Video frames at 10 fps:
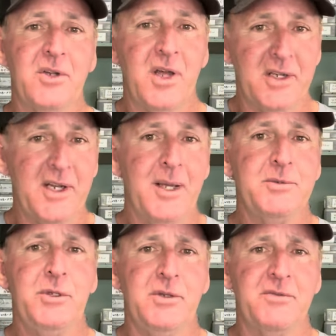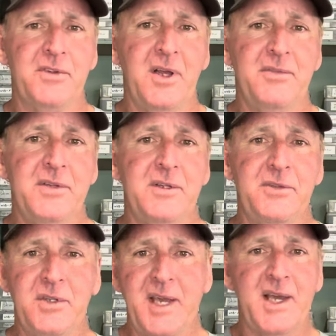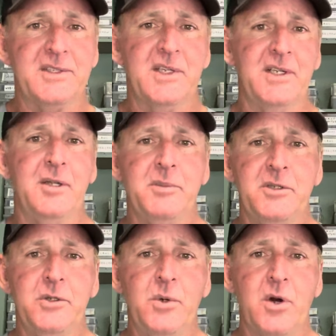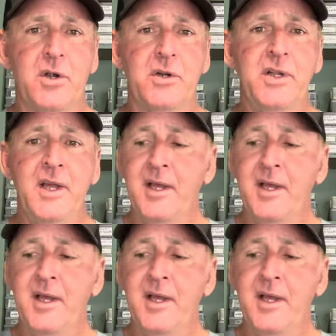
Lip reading: a lot of times you can fluff it if you cast it a little bit too hard.